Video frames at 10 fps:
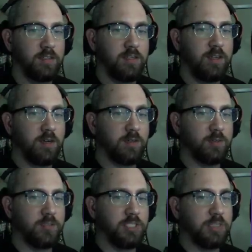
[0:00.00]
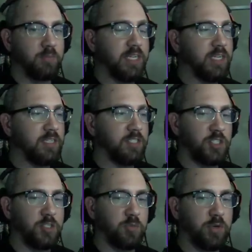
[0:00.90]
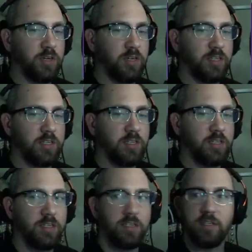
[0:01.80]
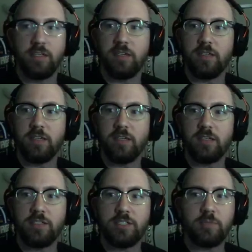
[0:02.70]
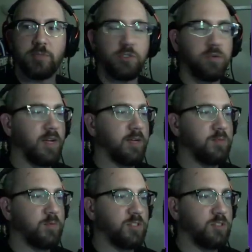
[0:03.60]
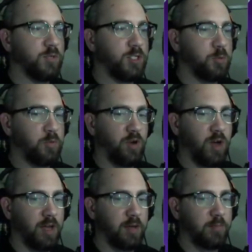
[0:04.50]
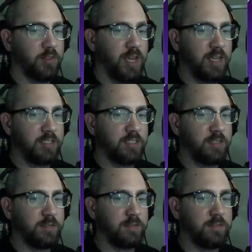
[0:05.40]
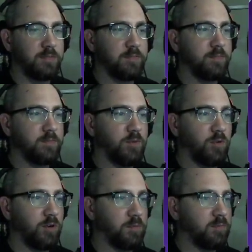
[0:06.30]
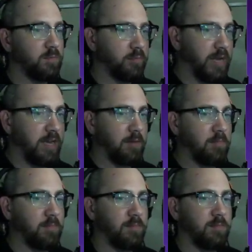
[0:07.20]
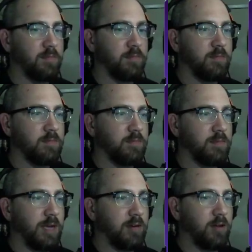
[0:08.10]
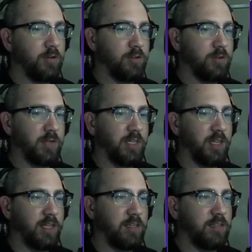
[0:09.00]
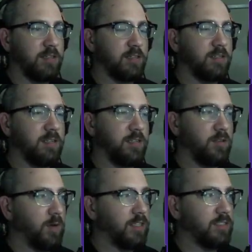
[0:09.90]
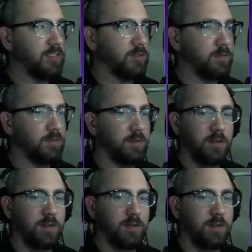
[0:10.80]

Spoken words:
Yo, Demeaning Spark. Subscribed with Twitch Prime. Thanks, dude. Or ma'am. I don't know, you could be a lady. Either way, it's cool.